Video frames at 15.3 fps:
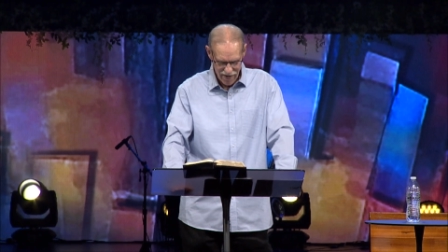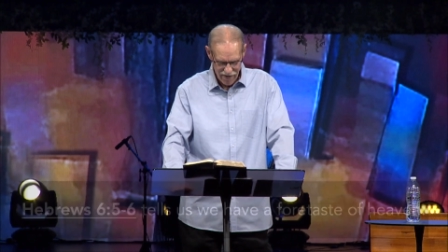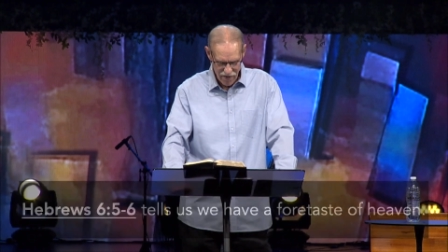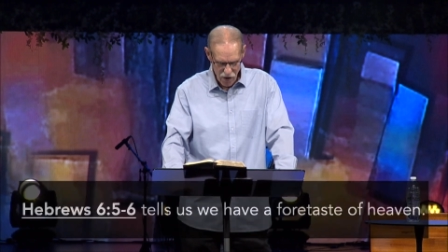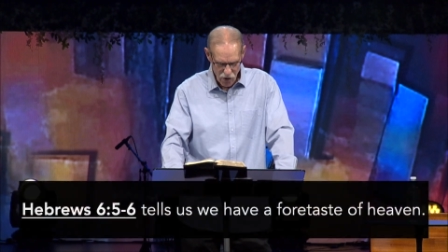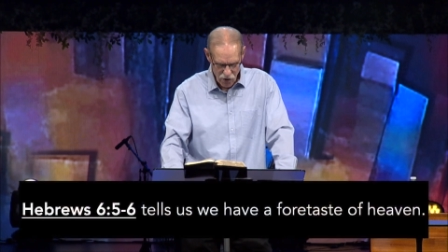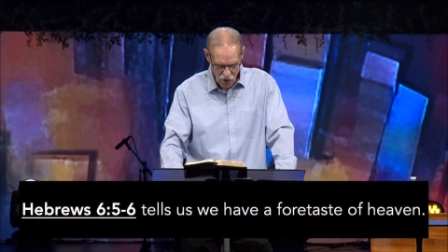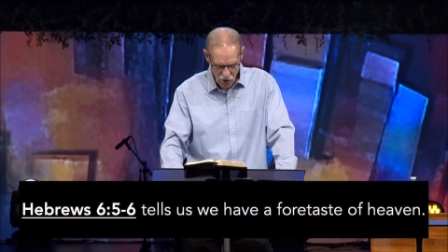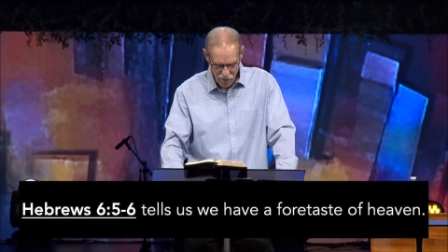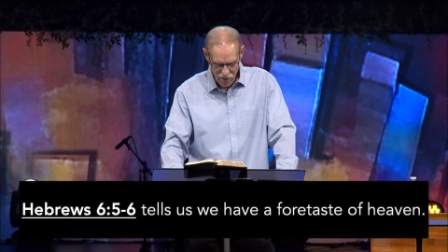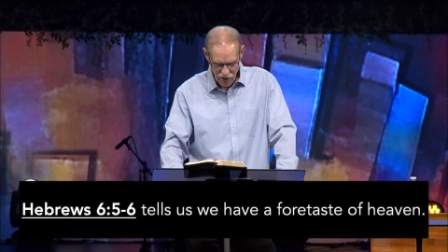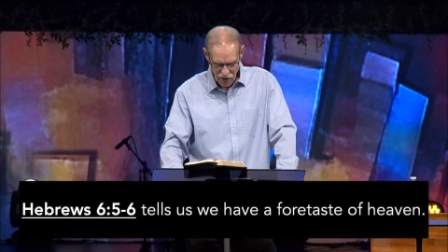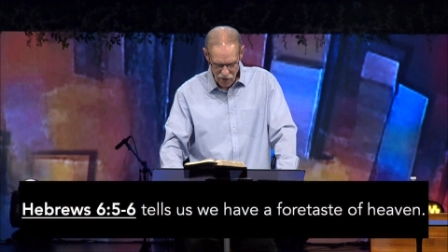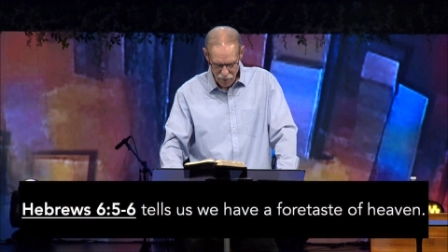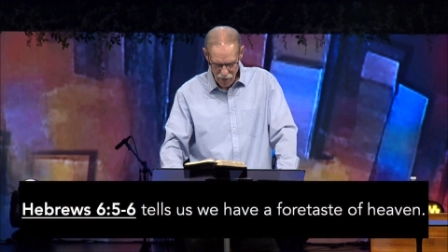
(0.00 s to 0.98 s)
Those who
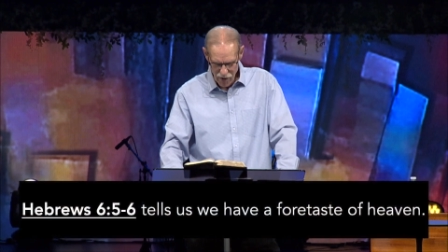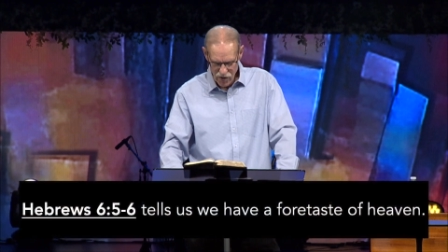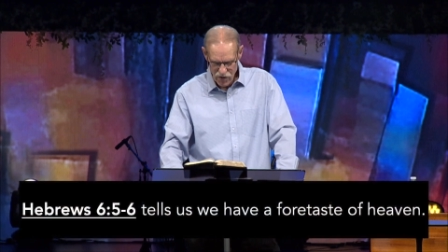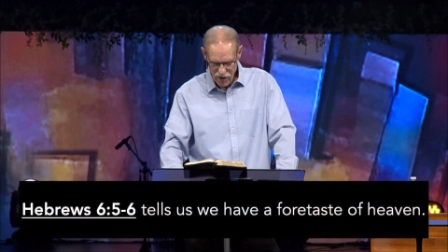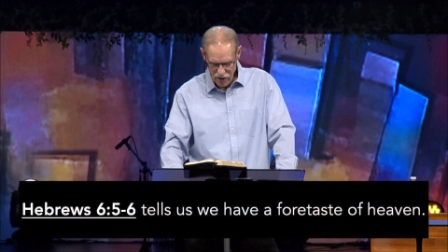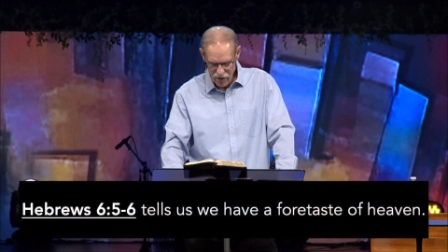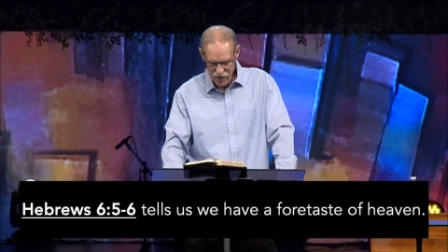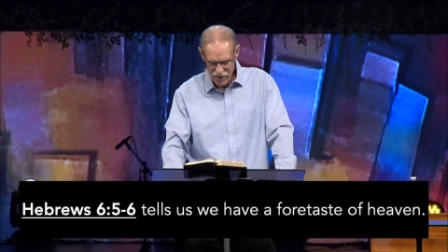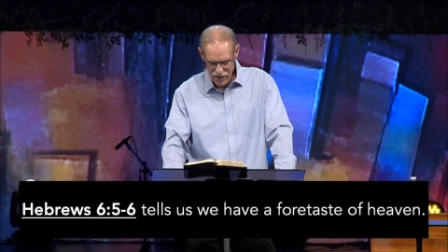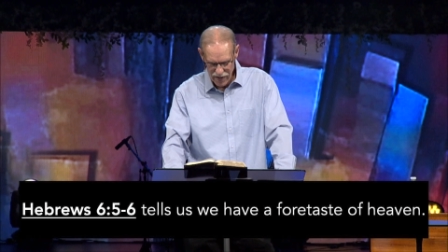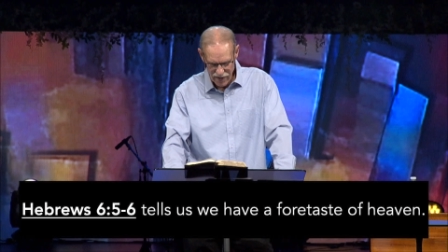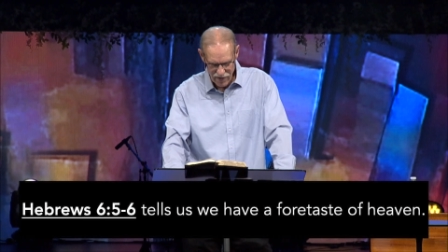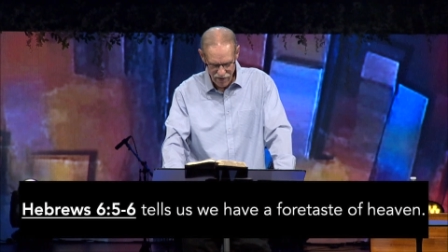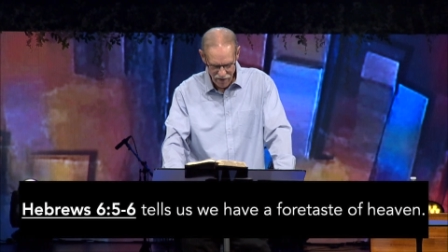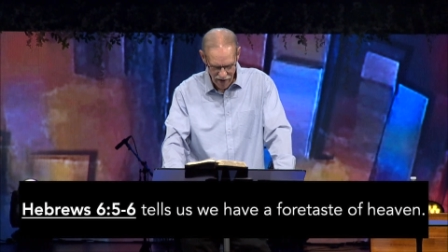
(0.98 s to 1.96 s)
have experienced the good
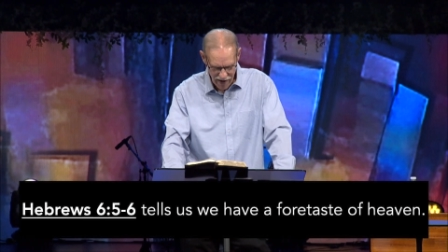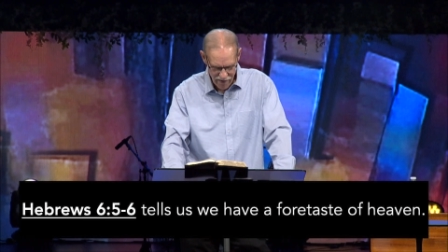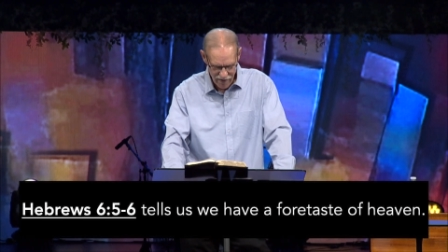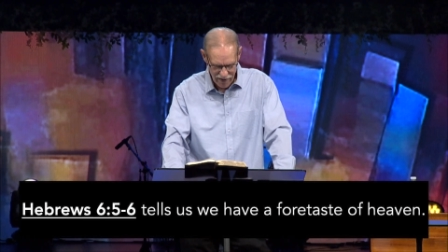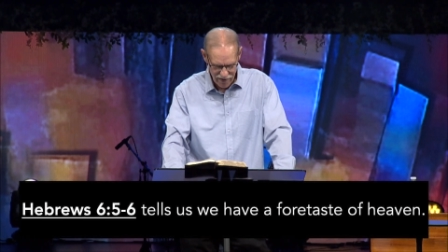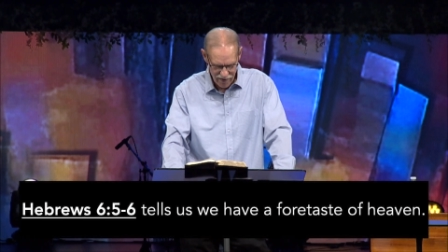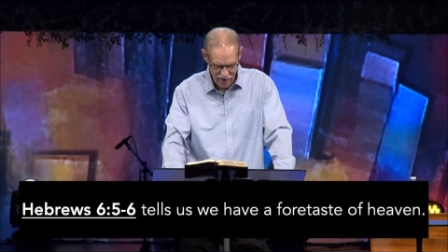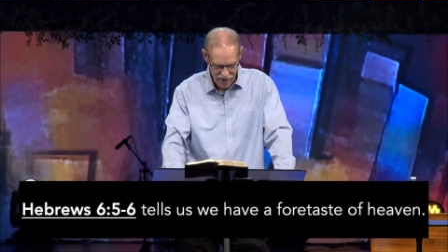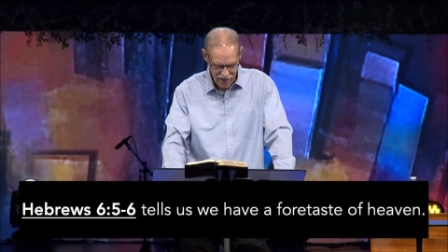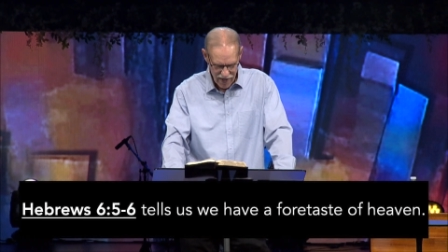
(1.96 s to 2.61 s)
things of heaven